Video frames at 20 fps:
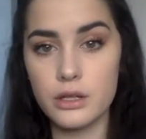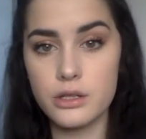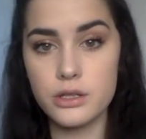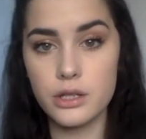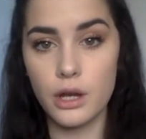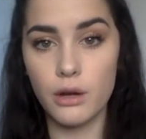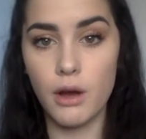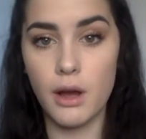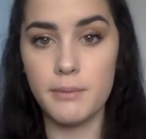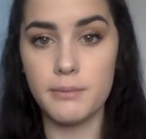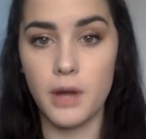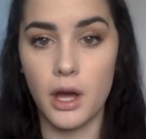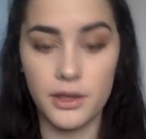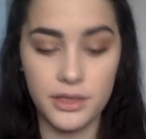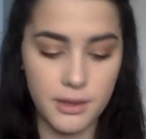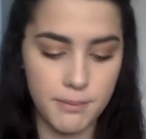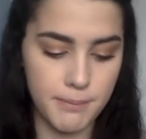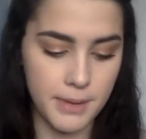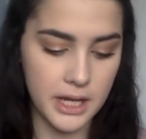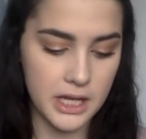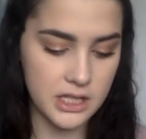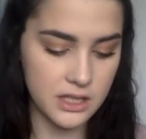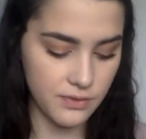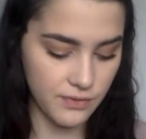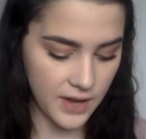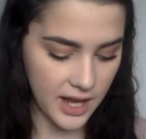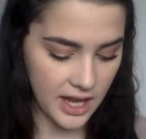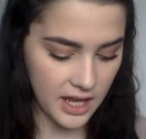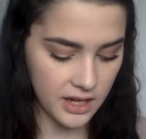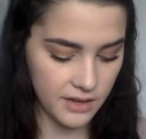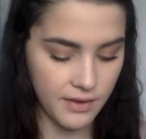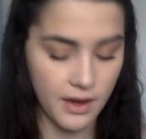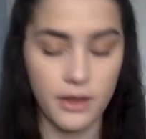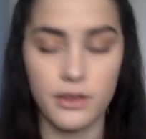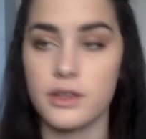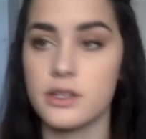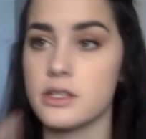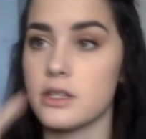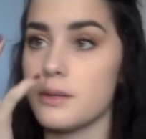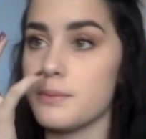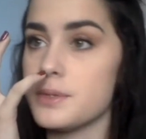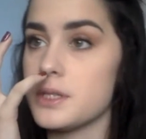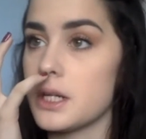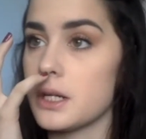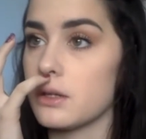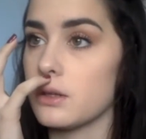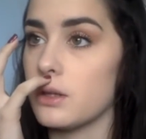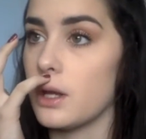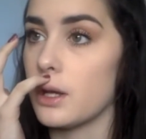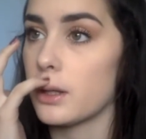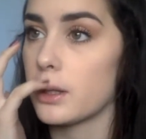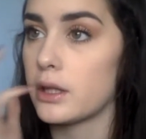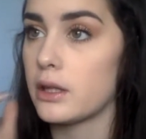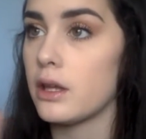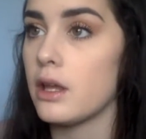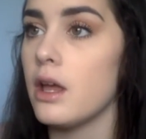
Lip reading: So I'm not the biggest fan of how this lipstick looks